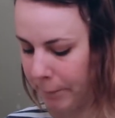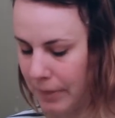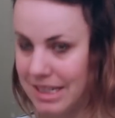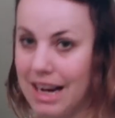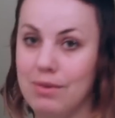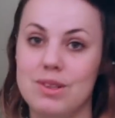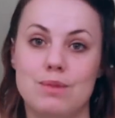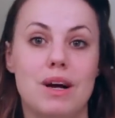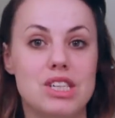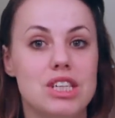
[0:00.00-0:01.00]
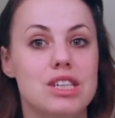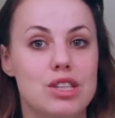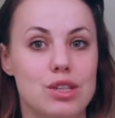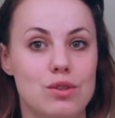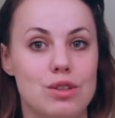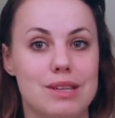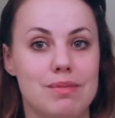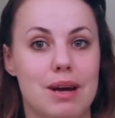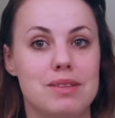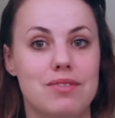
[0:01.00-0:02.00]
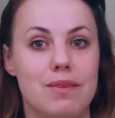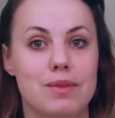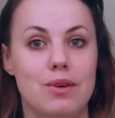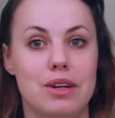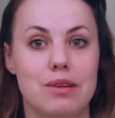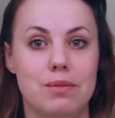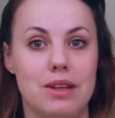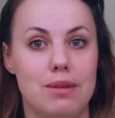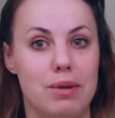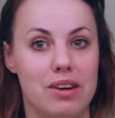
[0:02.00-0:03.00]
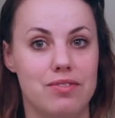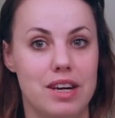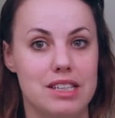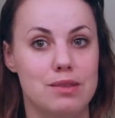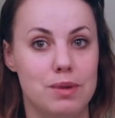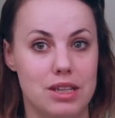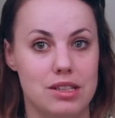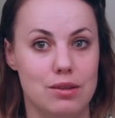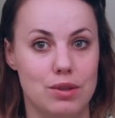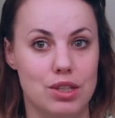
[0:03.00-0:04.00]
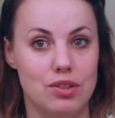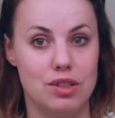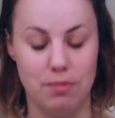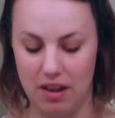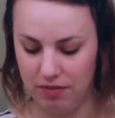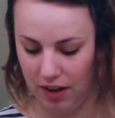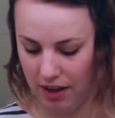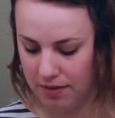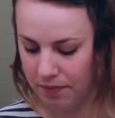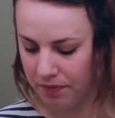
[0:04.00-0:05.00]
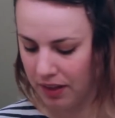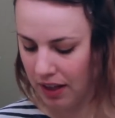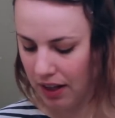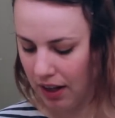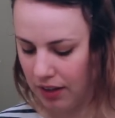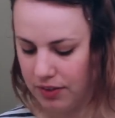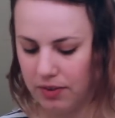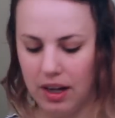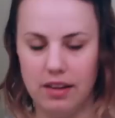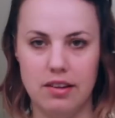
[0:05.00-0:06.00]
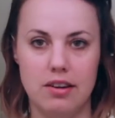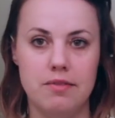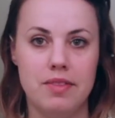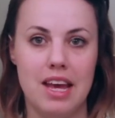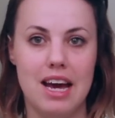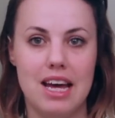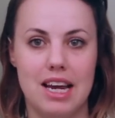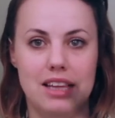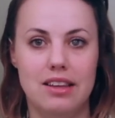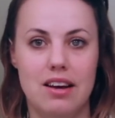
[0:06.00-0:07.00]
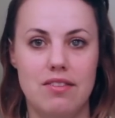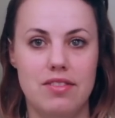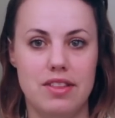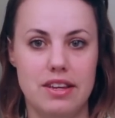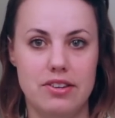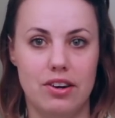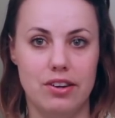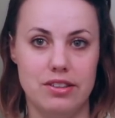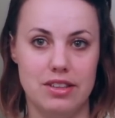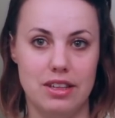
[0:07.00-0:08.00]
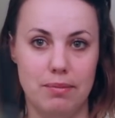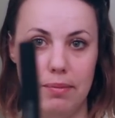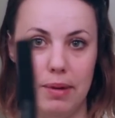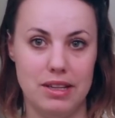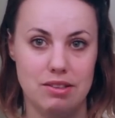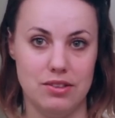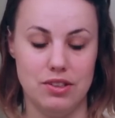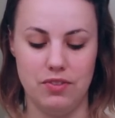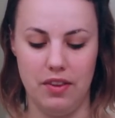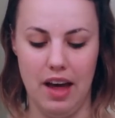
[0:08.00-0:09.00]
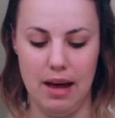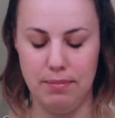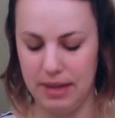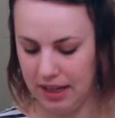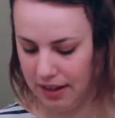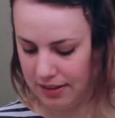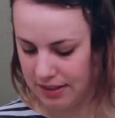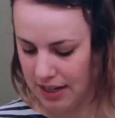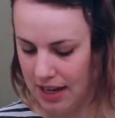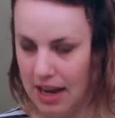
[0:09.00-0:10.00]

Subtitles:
which I will especially do sometimes if I'm going completely barefaced, but I still want to do something fun, I'll do color. And I love the NARS lip pencils for that because